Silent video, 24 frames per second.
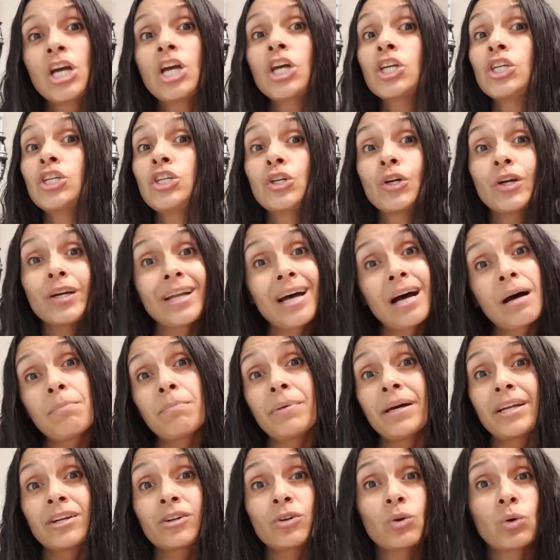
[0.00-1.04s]
You're not
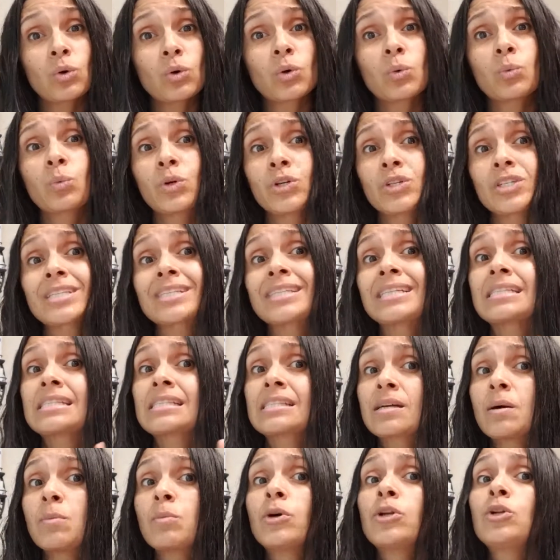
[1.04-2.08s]
better or worse than
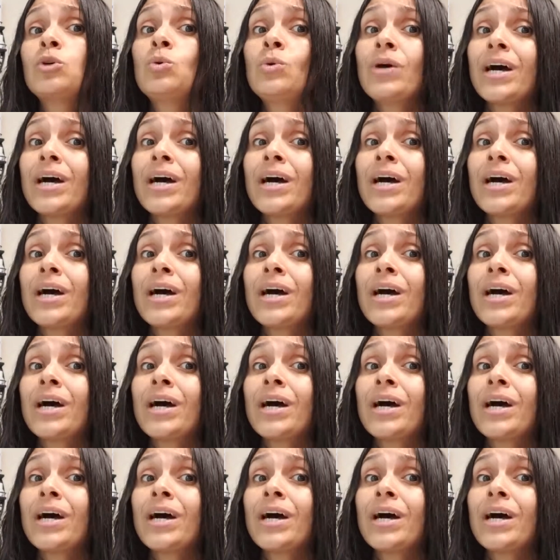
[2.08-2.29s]
someone who